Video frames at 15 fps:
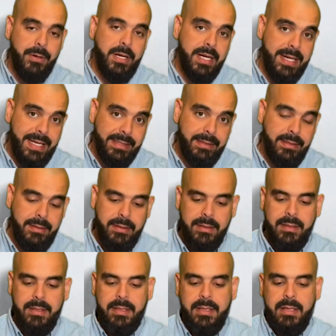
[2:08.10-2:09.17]
connected,
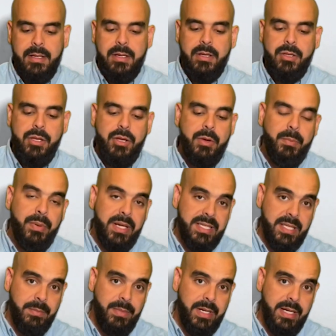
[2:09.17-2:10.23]
you can press
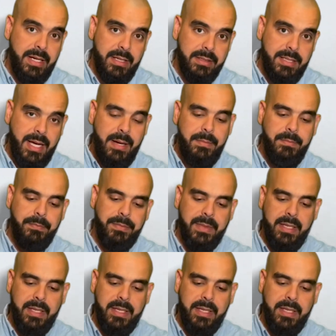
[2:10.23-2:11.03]
the button on top,